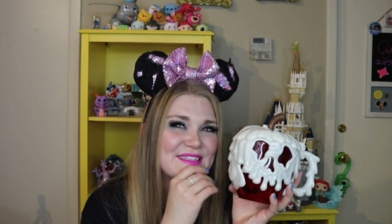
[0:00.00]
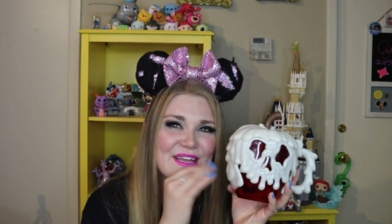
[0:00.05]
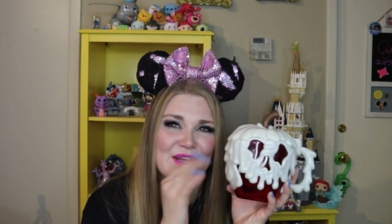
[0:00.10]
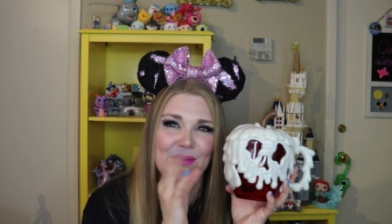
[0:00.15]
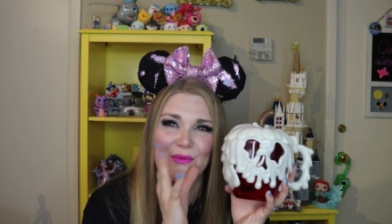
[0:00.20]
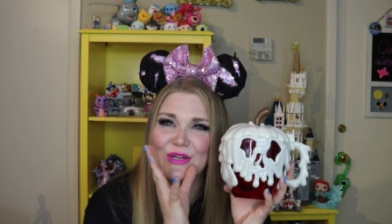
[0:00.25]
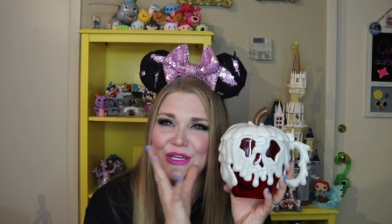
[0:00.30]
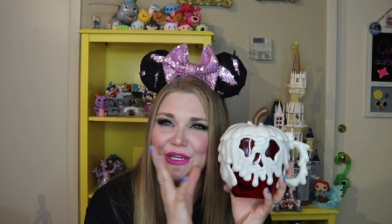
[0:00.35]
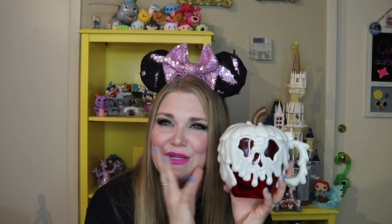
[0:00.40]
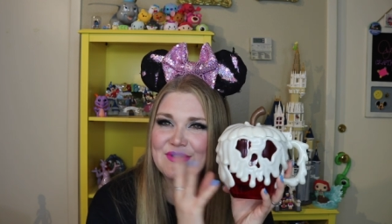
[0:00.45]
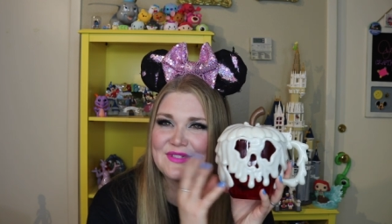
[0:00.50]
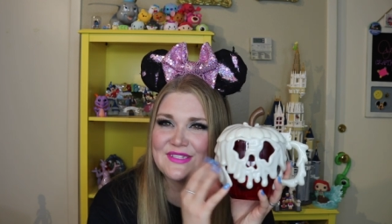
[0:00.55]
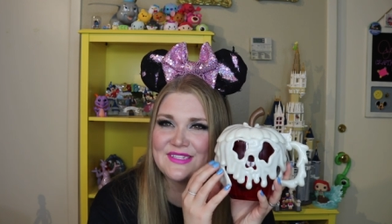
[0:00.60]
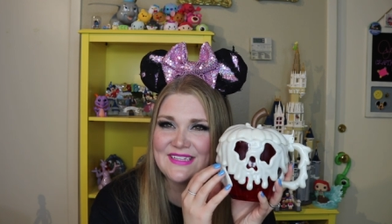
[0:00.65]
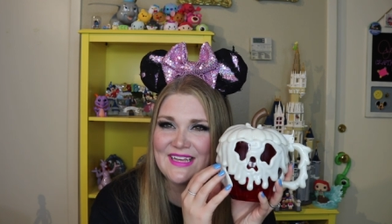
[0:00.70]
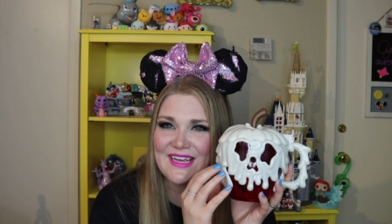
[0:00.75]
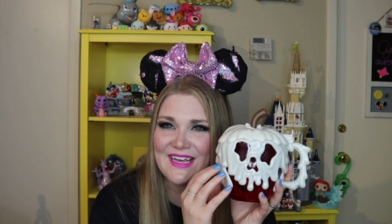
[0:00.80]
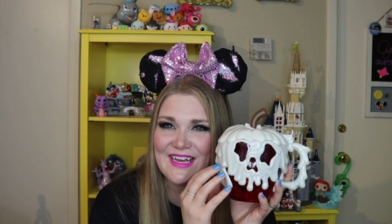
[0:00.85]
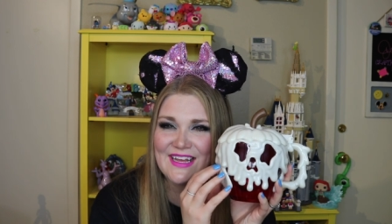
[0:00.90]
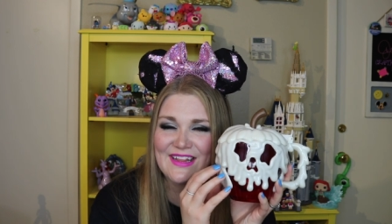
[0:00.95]
like when you
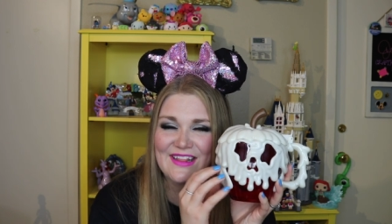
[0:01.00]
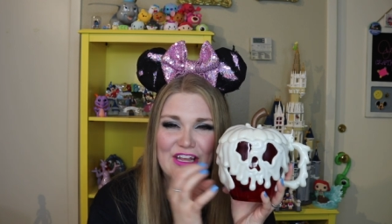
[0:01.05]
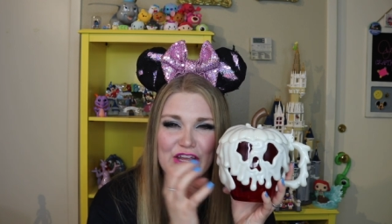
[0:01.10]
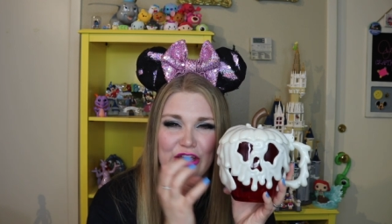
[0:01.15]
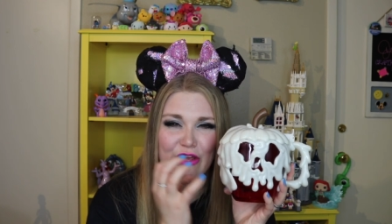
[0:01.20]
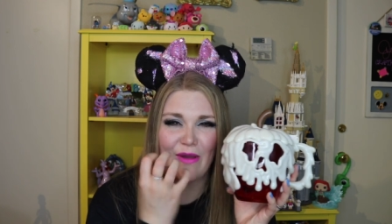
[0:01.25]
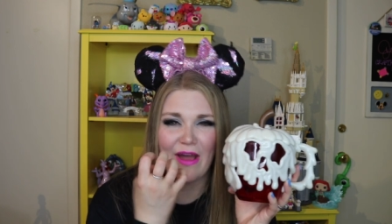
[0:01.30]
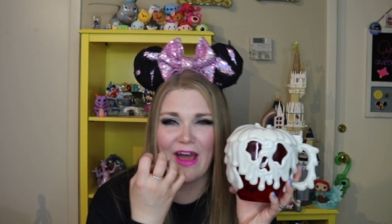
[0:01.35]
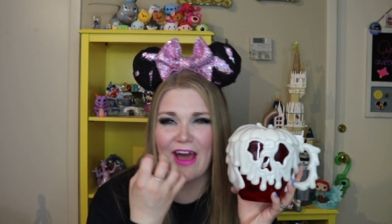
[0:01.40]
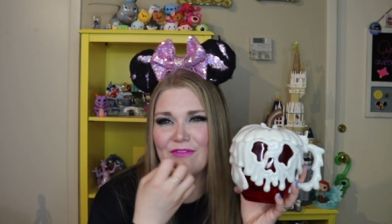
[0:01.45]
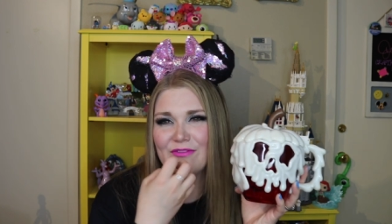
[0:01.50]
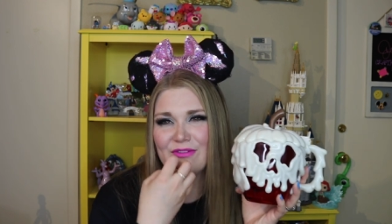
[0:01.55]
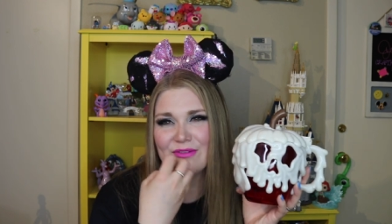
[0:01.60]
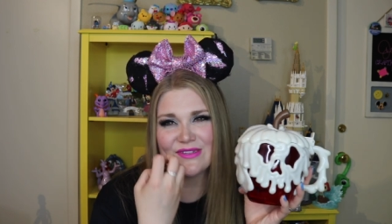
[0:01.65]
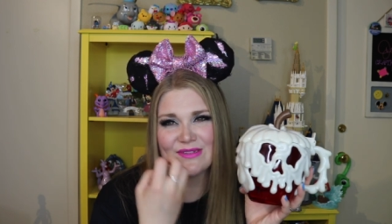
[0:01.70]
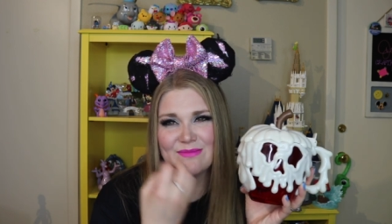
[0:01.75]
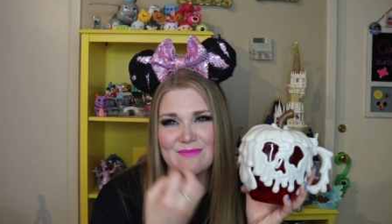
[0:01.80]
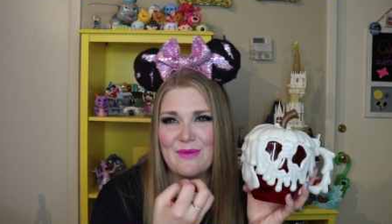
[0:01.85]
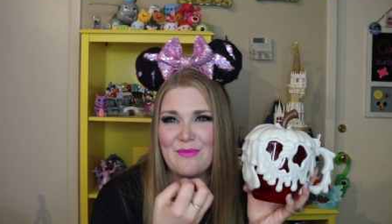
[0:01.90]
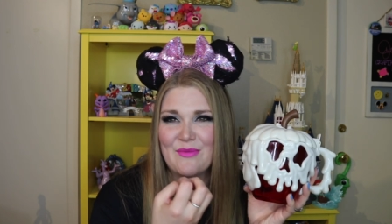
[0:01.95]
see it, like you have
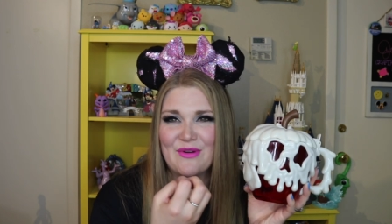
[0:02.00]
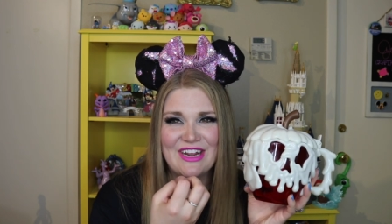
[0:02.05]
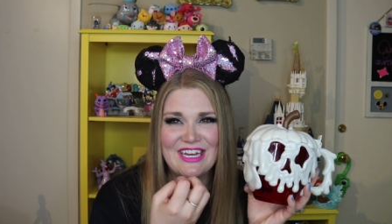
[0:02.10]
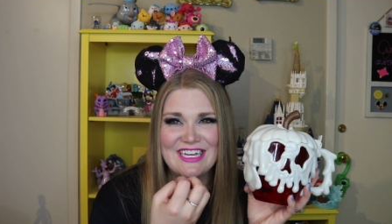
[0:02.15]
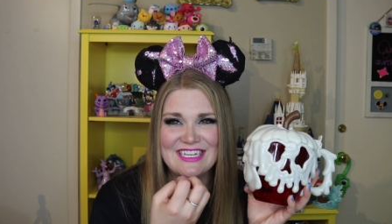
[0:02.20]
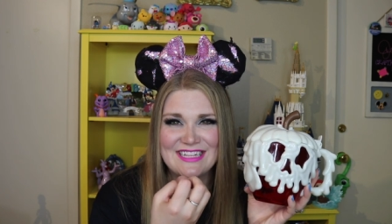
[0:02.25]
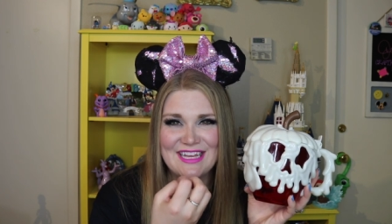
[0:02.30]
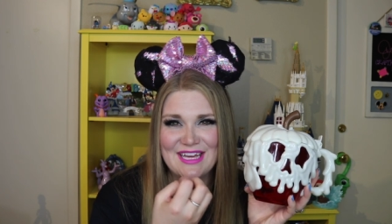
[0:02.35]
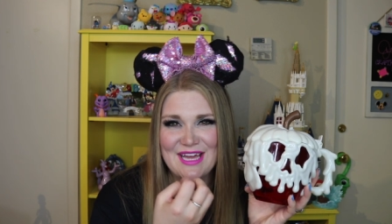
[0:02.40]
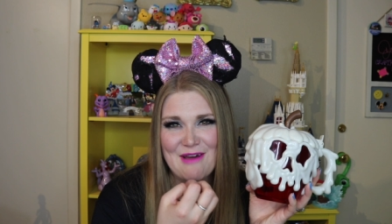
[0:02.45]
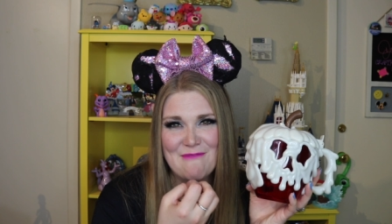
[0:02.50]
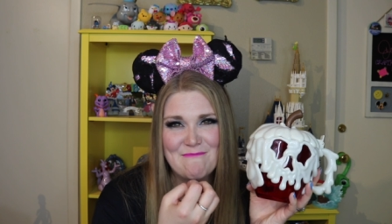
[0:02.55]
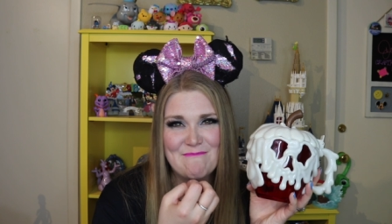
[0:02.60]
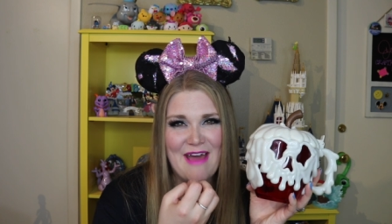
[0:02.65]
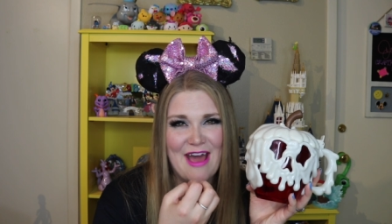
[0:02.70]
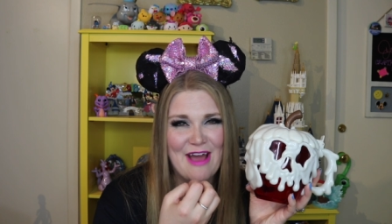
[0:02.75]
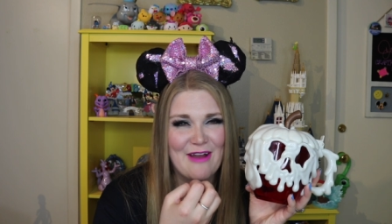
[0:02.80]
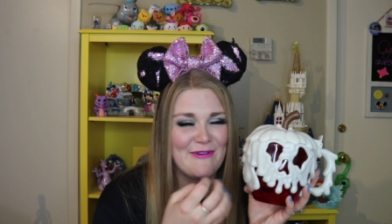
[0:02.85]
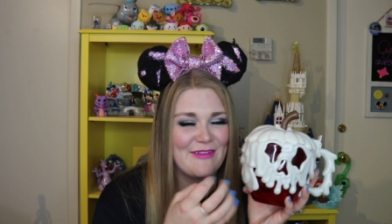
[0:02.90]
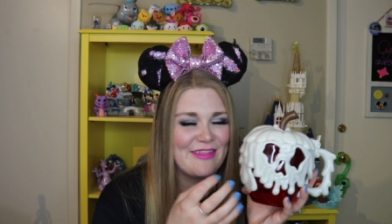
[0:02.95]
those memories that come
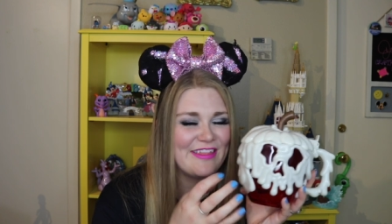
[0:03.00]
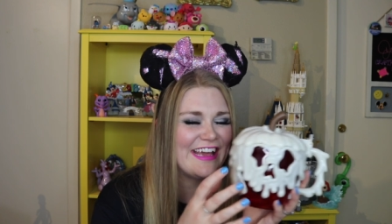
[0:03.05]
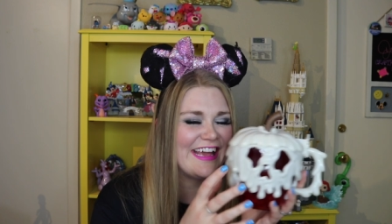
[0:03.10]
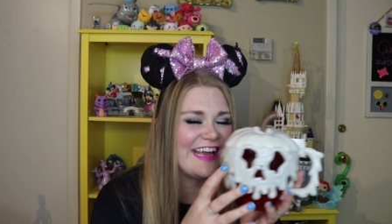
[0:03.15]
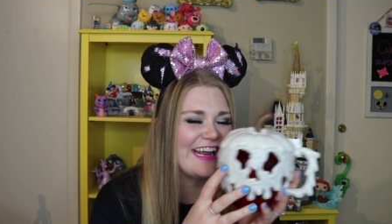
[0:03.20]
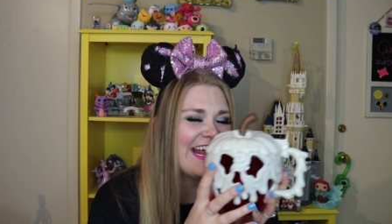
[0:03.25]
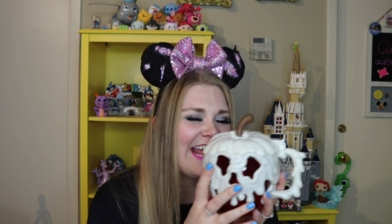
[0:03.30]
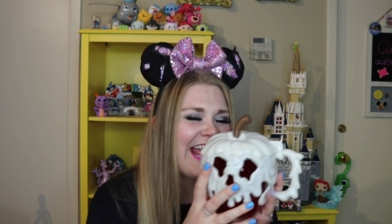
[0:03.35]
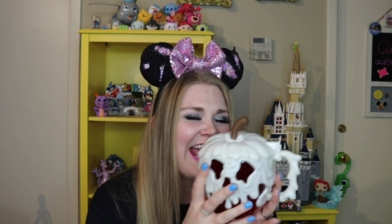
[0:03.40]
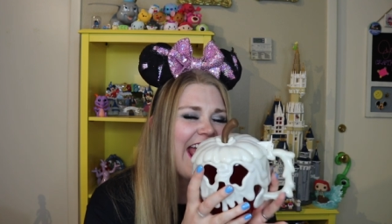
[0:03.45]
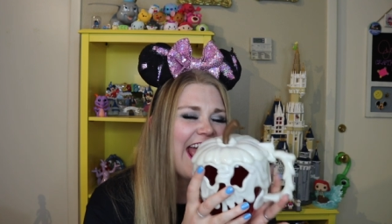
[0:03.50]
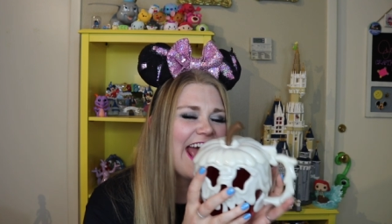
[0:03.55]
back with it.